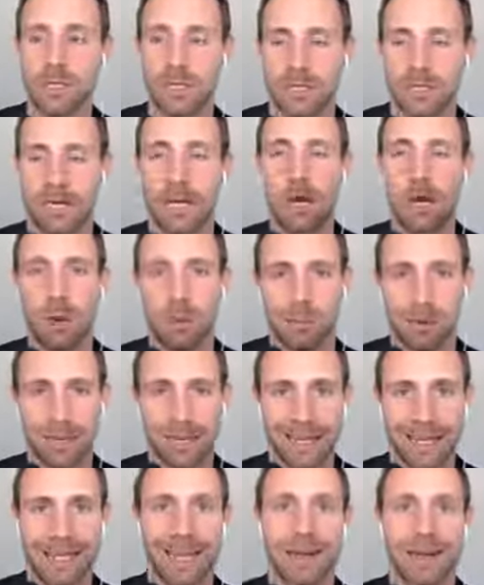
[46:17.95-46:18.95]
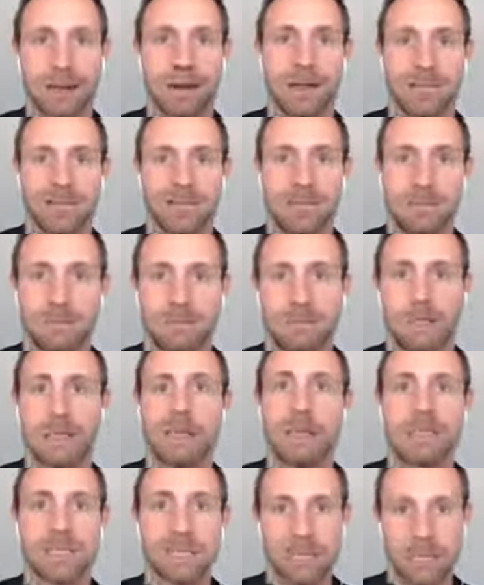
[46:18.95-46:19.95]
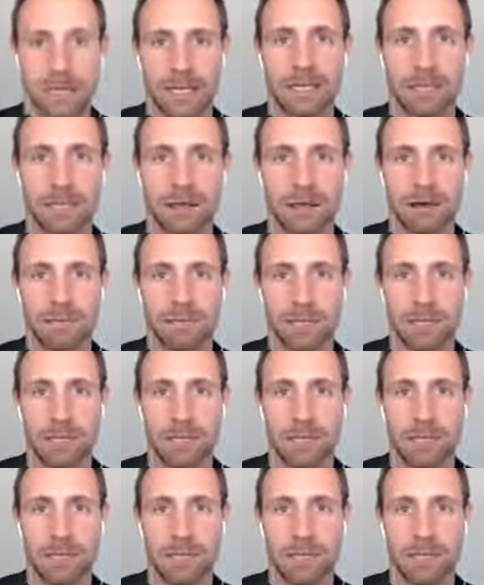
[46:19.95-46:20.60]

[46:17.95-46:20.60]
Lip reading: to help get us the means to get there.